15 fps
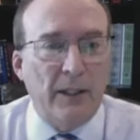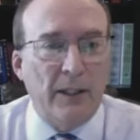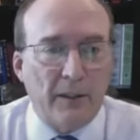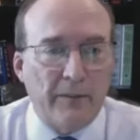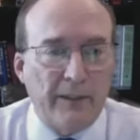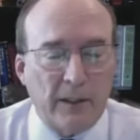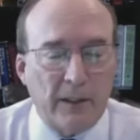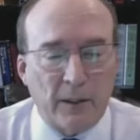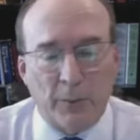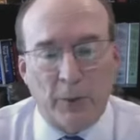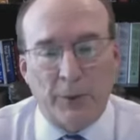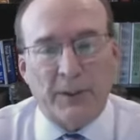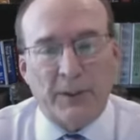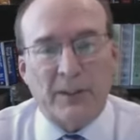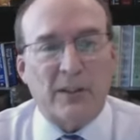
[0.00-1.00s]

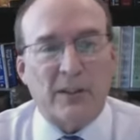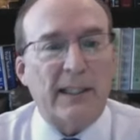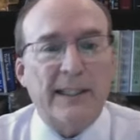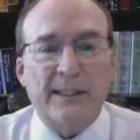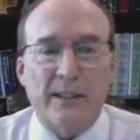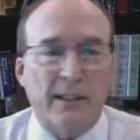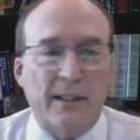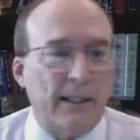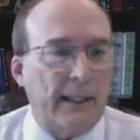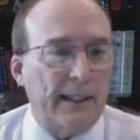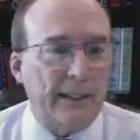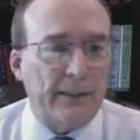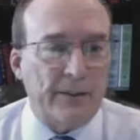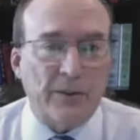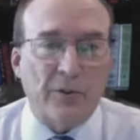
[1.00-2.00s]
available to slice and
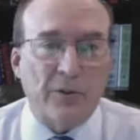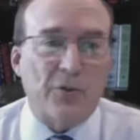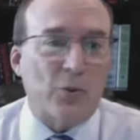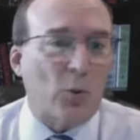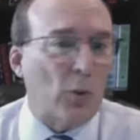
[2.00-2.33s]
dice and sort